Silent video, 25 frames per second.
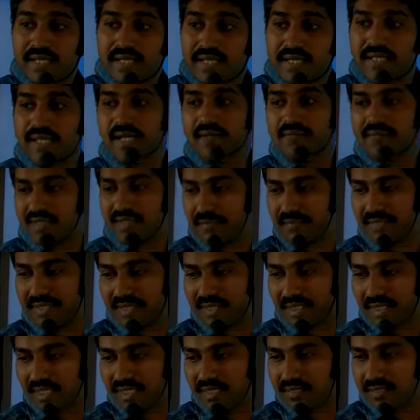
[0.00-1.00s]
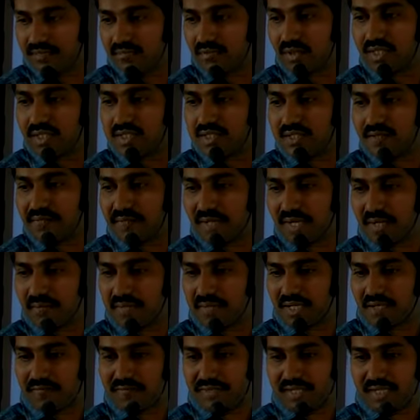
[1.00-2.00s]
Area will be there. What is the
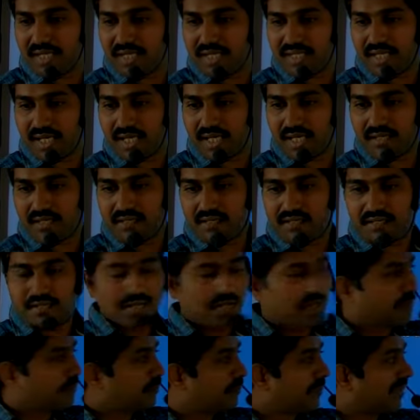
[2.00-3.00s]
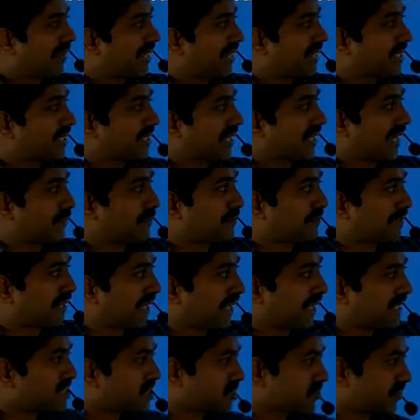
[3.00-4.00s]
formula for area? Pi
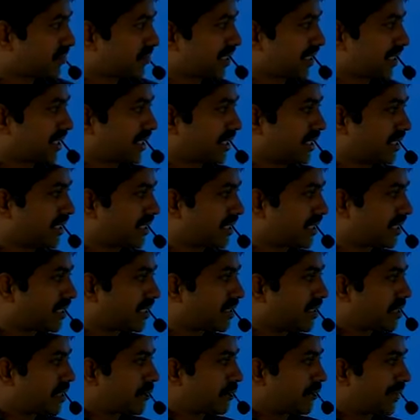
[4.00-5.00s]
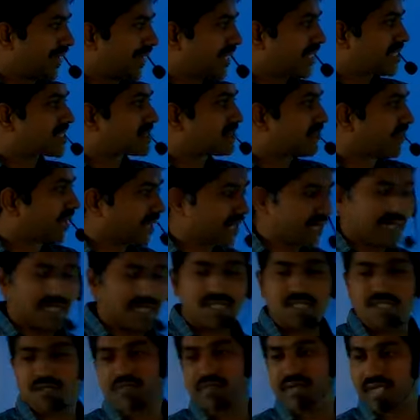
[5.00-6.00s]
capital R square here, pi
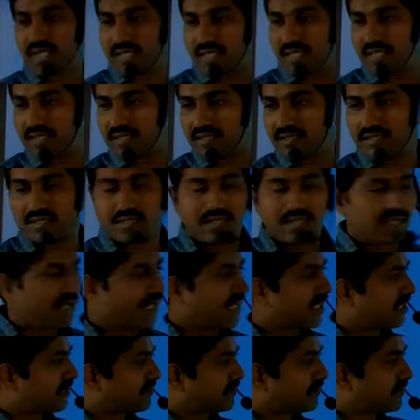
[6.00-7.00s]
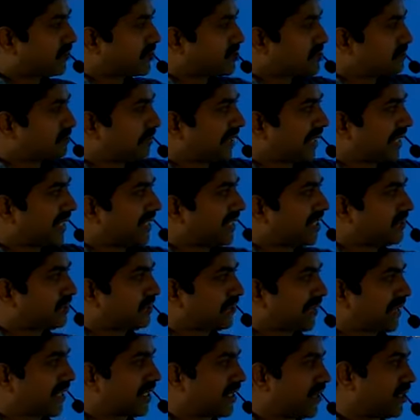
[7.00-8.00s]
small r square here. And of course, pi
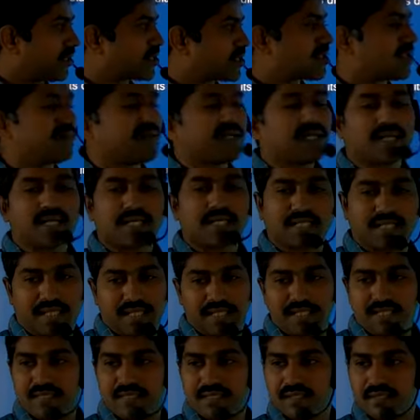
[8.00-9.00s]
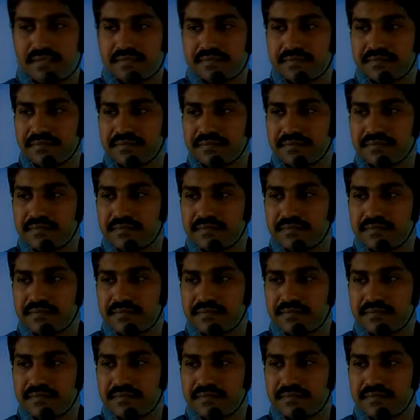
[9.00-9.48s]
and pi also will get cancelled.